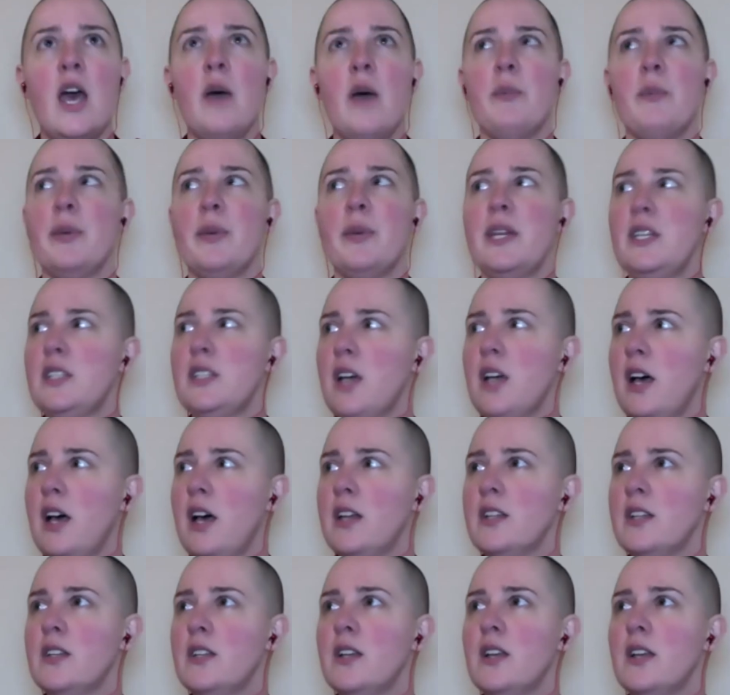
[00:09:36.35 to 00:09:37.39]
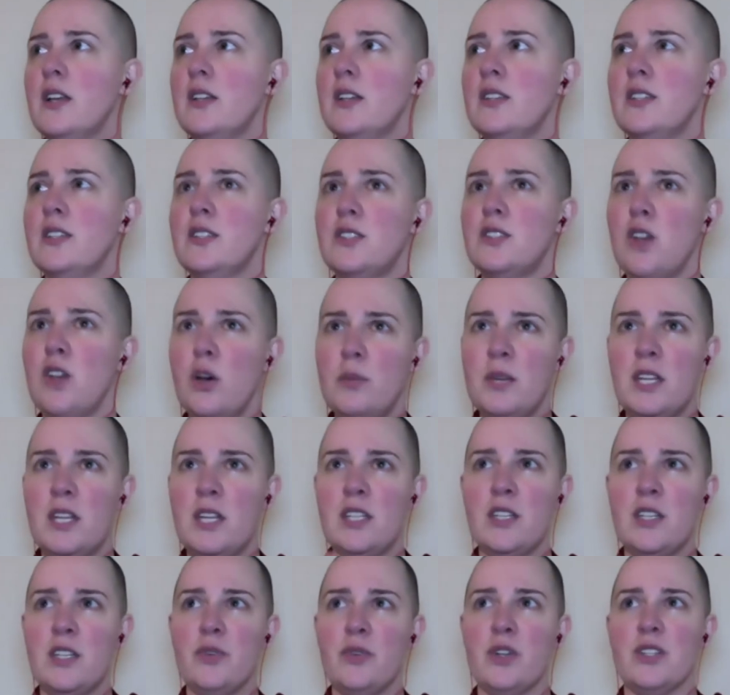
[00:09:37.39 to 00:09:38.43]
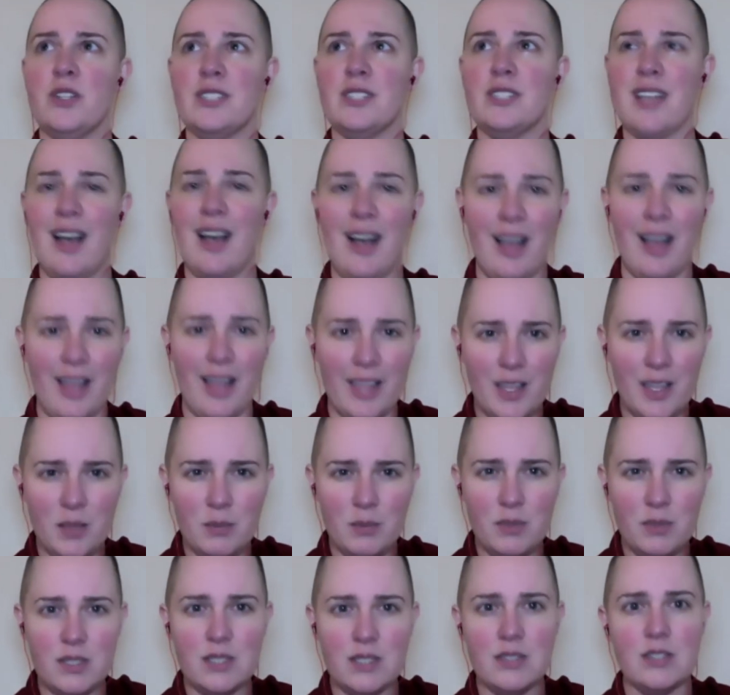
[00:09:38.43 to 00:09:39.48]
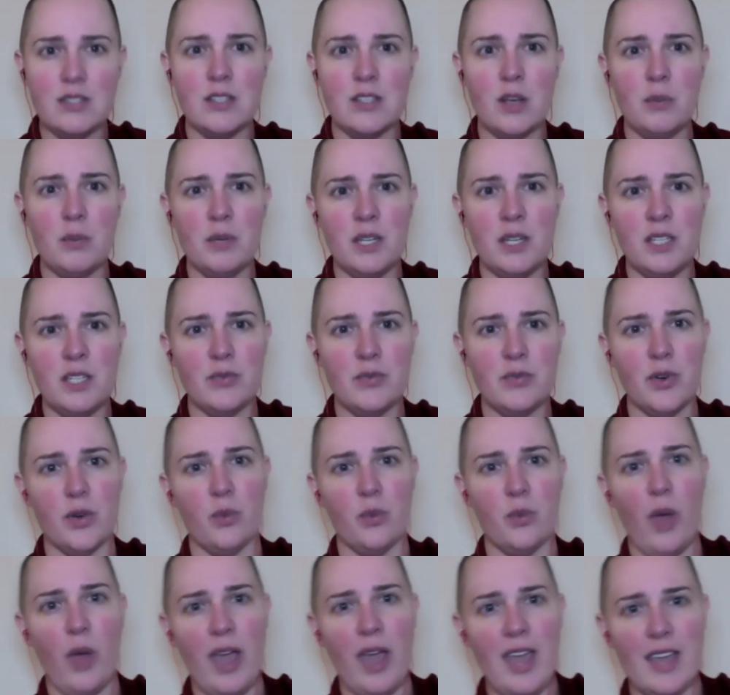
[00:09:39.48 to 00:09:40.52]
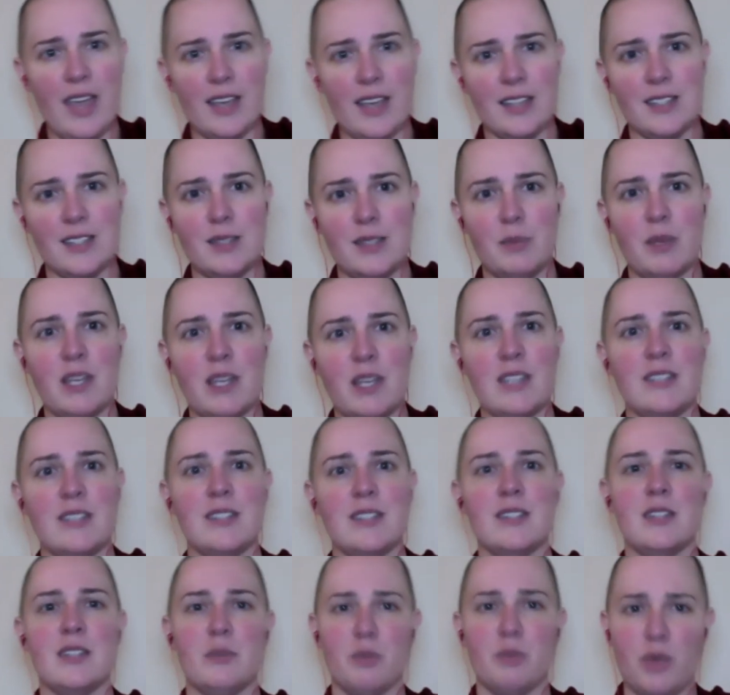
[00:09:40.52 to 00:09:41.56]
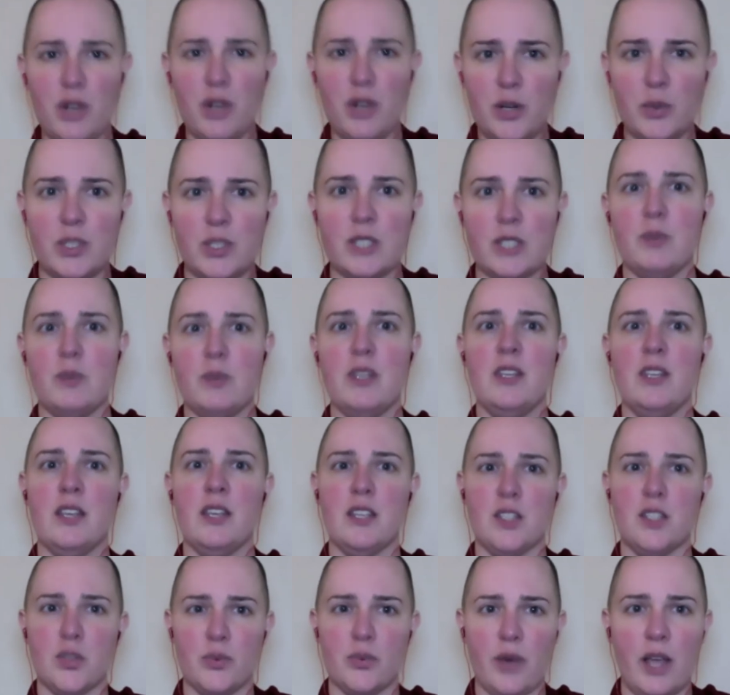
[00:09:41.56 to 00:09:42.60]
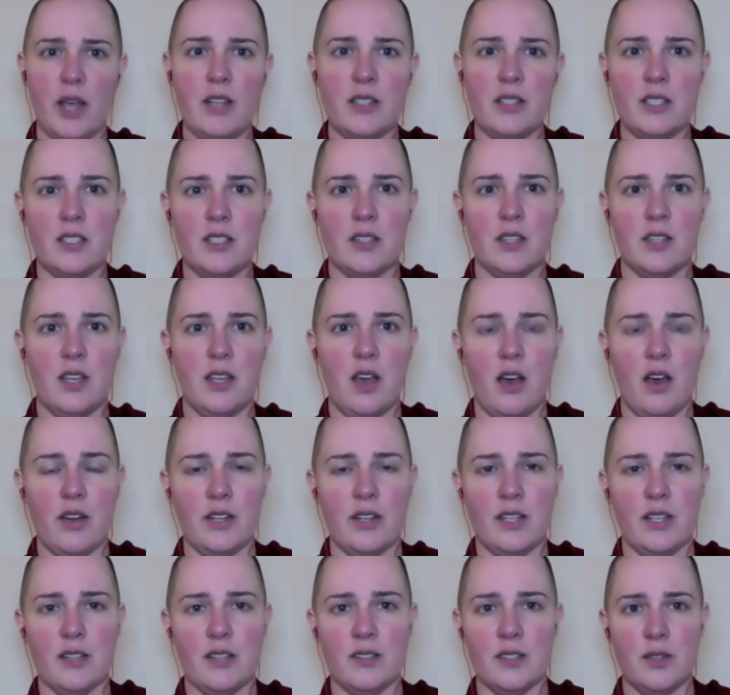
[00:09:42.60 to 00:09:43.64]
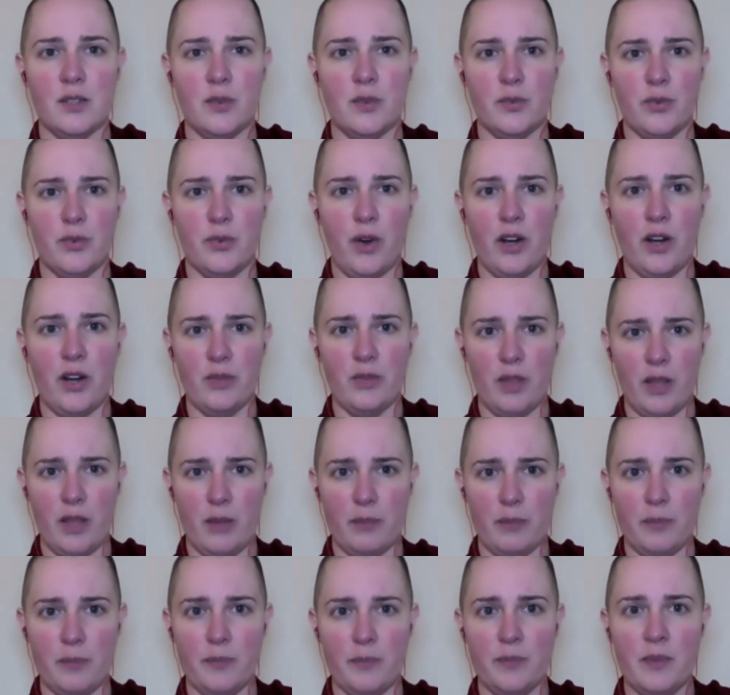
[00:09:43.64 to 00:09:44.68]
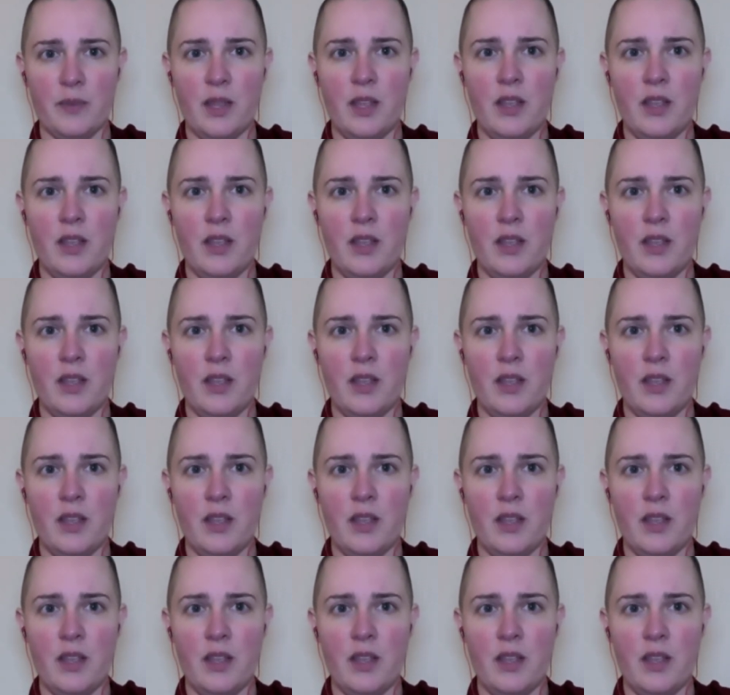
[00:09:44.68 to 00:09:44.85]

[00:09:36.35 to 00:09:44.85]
but he taught so many different times in so many different ways because the Buddha was speaking directly to the audience in front of him,